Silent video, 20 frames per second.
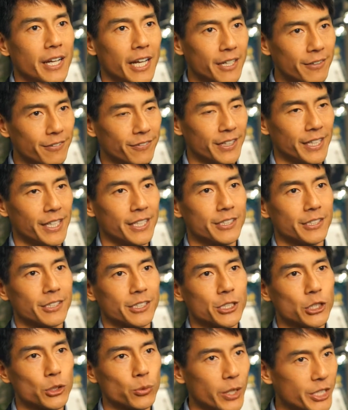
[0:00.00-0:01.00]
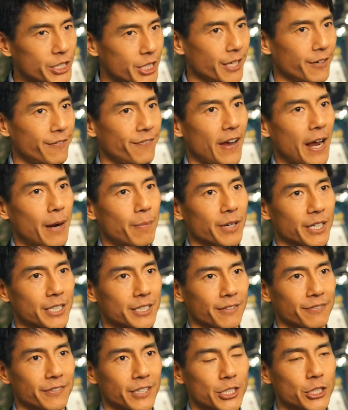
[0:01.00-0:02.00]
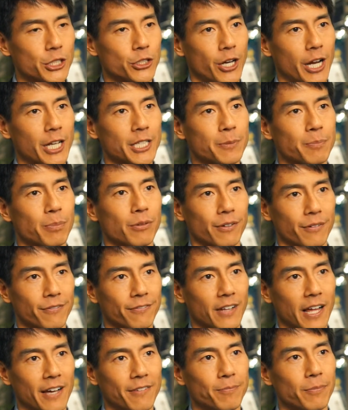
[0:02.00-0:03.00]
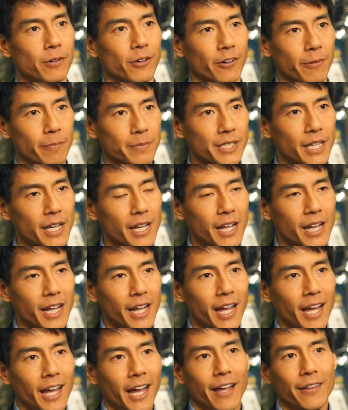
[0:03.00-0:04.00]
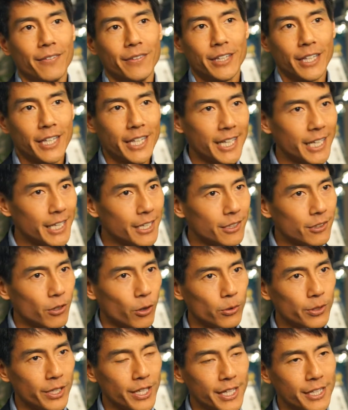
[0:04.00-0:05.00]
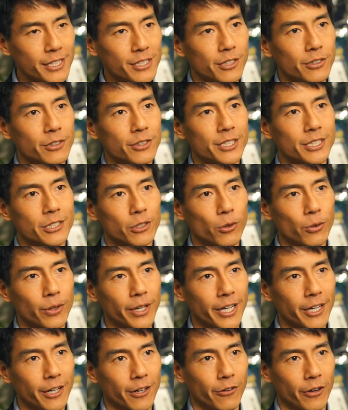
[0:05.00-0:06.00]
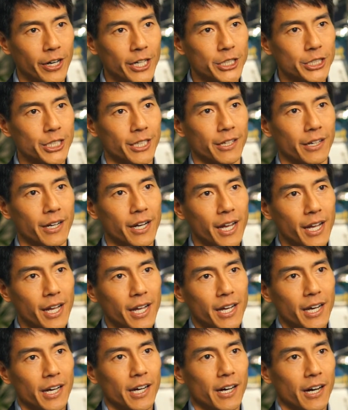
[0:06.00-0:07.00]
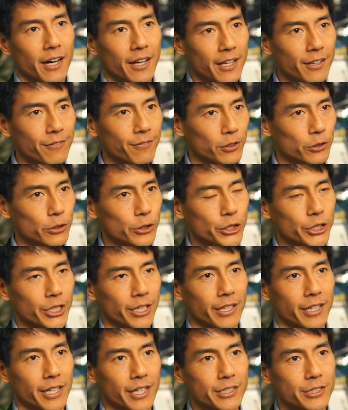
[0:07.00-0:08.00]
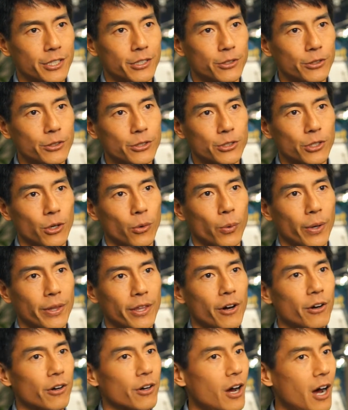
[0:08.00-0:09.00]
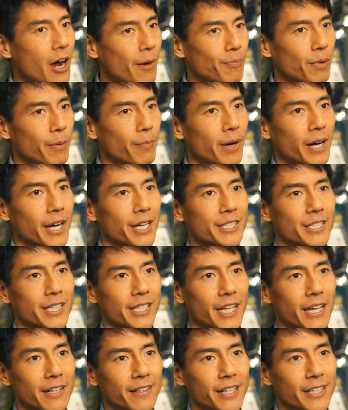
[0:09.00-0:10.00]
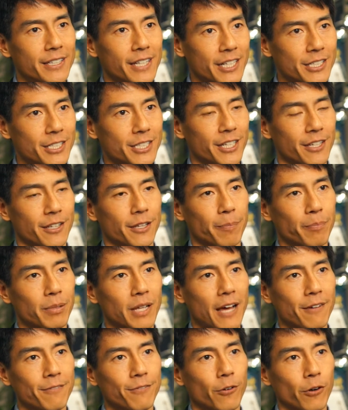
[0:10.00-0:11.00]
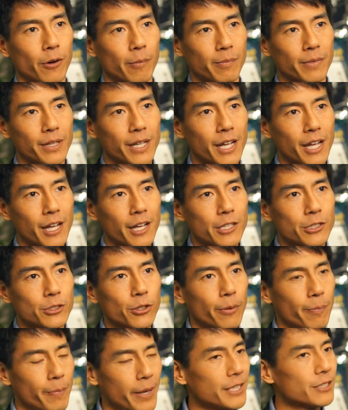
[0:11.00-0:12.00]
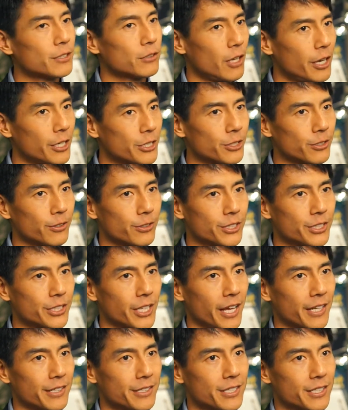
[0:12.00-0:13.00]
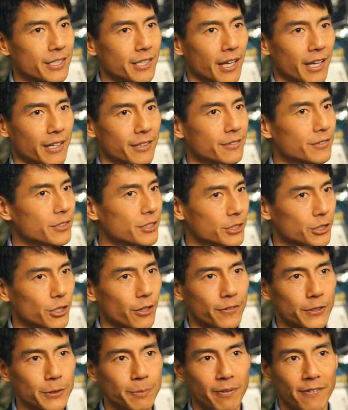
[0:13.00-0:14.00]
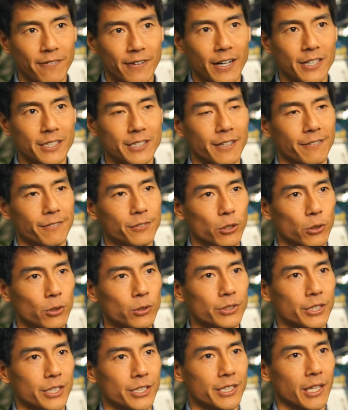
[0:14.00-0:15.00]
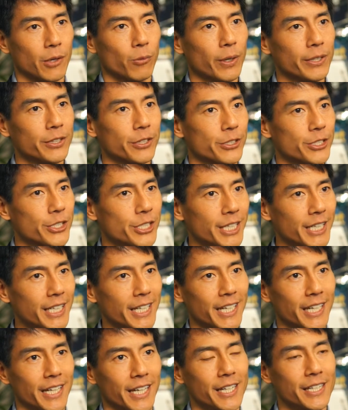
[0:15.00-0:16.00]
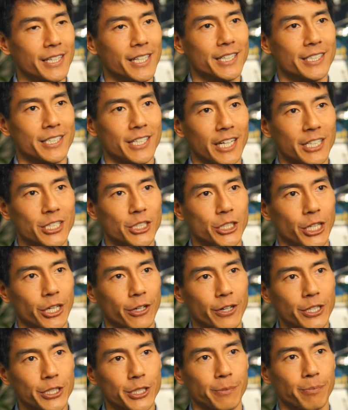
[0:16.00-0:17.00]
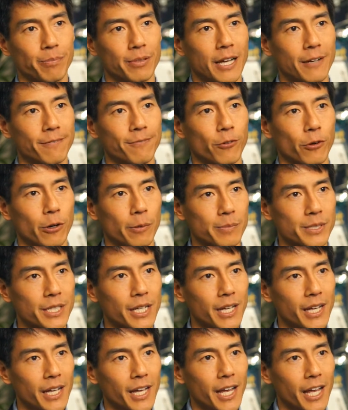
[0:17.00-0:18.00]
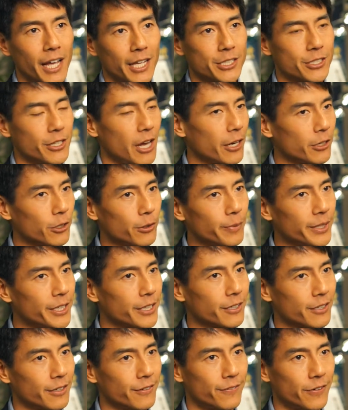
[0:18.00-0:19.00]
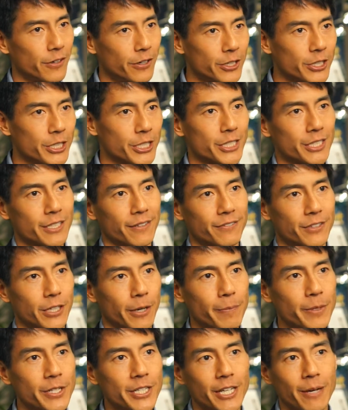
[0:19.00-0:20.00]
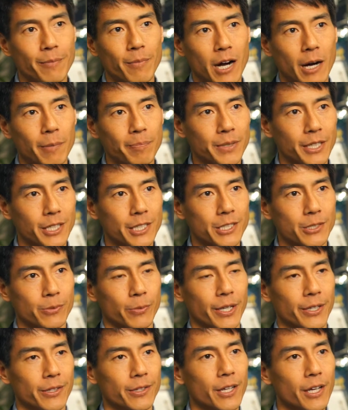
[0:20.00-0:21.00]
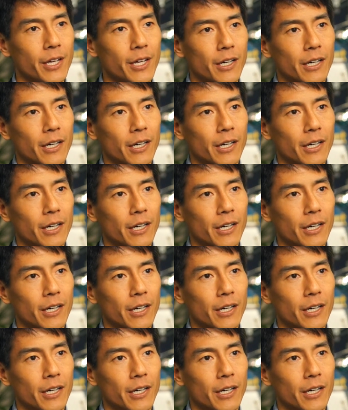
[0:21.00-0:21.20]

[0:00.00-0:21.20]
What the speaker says: natively into the switching fabrics of these transport platforms. And the whole key to this whole integration evolution is to do so without compromising the density of the platform. So it makes logical sense, and service providers have told us that what they're seeking in these next generation platforms is not only the convergence of WDM optics with